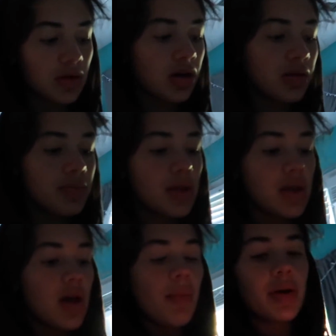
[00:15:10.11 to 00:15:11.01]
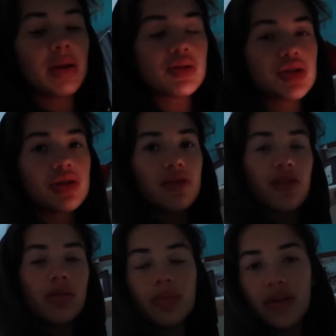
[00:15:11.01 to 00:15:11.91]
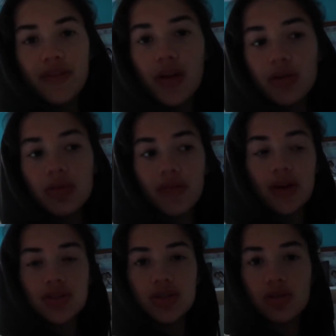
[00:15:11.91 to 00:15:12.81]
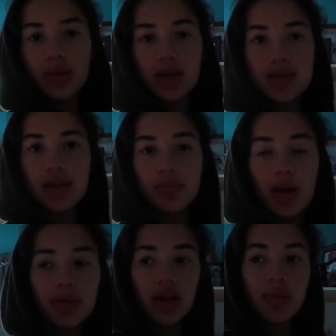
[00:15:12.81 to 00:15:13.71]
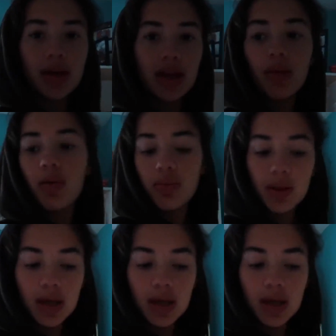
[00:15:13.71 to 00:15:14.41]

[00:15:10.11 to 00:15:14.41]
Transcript: you um, should. But I'm just gonna film my phone if I do because I'm not bringing my camera with